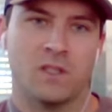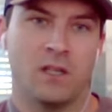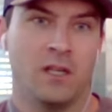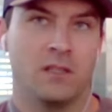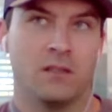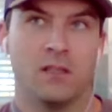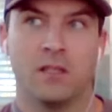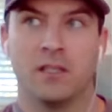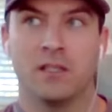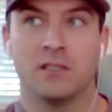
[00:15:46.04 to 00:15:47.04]
It
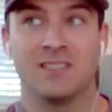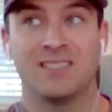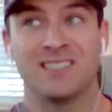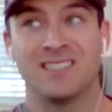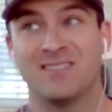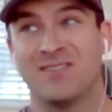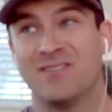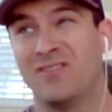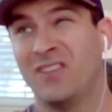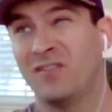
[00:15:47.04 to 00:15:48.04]
is
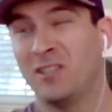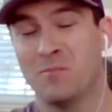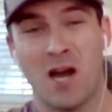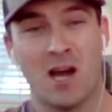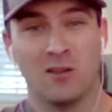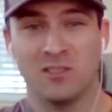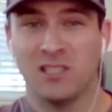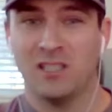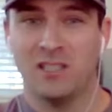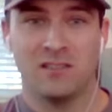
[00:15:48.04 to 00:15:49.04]
50 miles
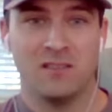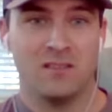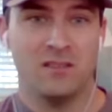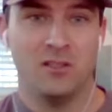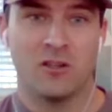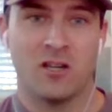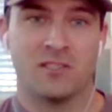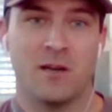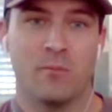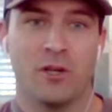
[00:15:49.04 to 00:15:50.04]
east. You cross
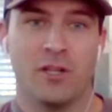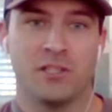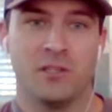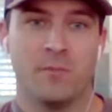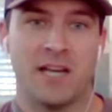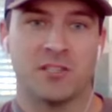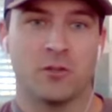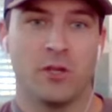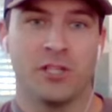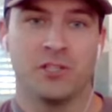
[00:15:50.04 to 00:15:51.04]
that bridge, the Ambassador
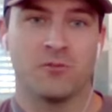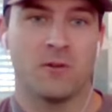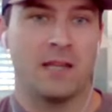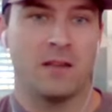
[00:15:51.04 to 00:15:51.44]
Bridge is right